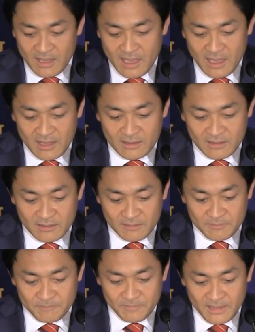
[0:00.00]
and
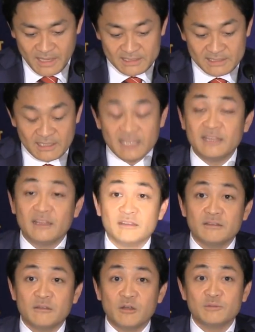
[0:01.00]
as a
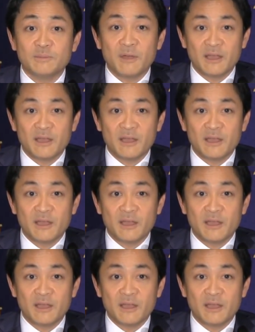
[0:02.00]
leader of the